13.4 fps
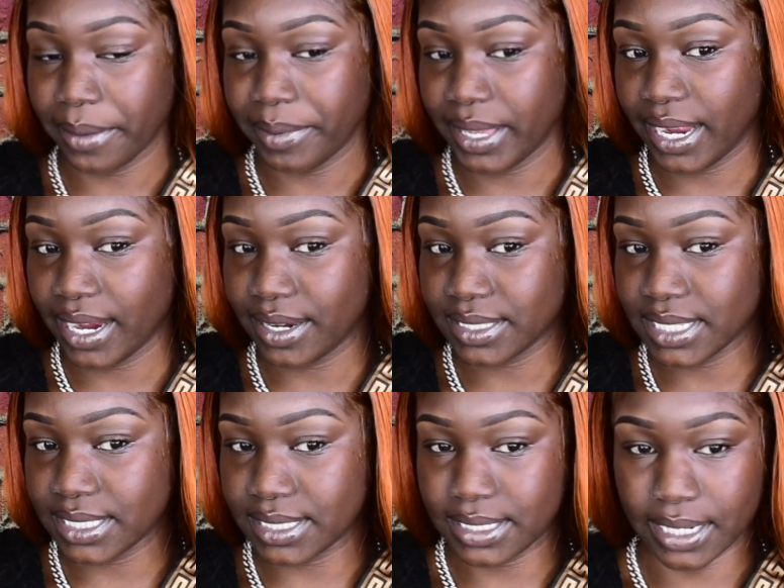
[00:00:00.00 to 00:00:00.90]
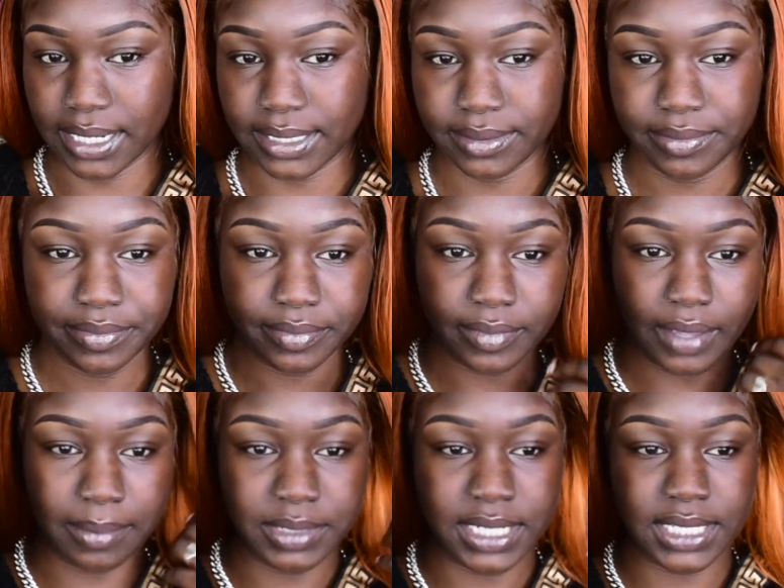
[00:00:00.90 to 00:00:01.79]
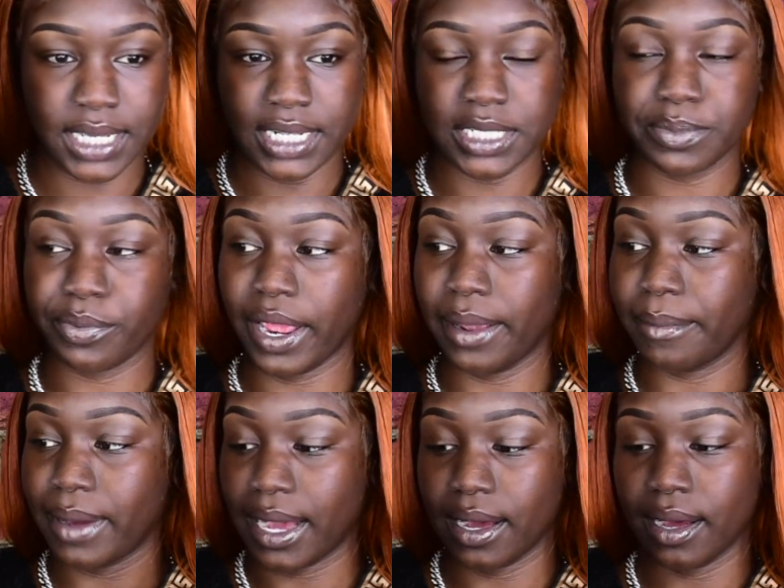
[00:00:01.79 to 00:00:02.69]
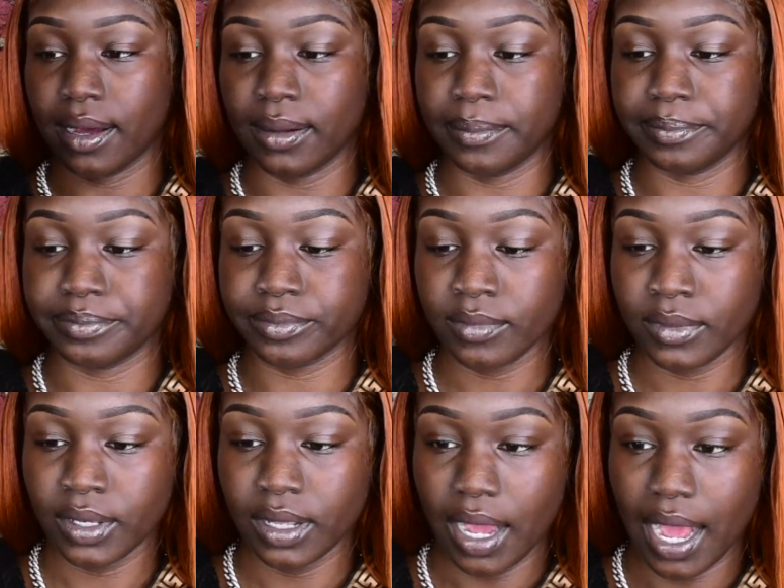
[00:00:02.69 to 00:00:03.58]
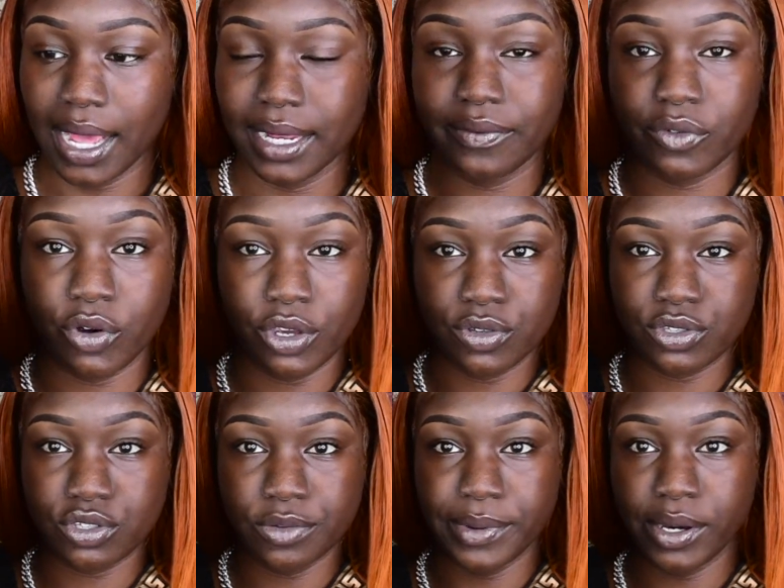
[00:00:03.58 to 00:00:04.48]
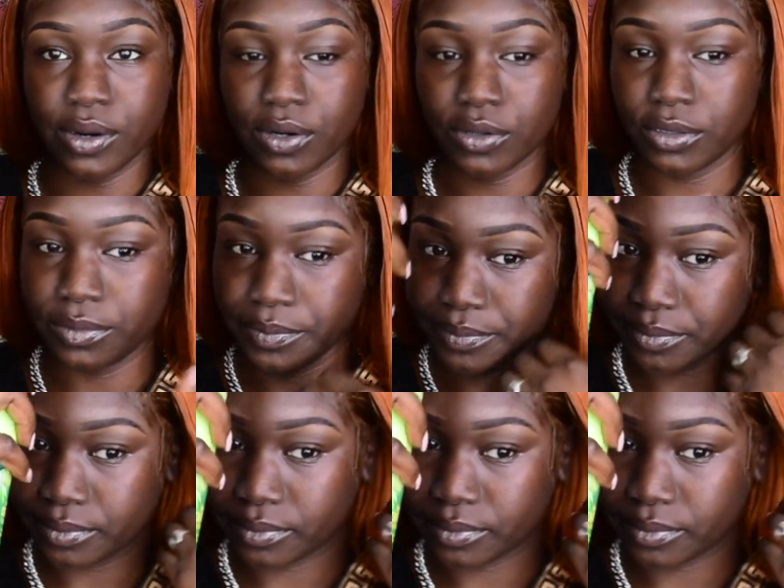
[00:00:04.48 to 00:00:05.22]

Baby hairs is done. I'm just gonna spray my olive oil super hold.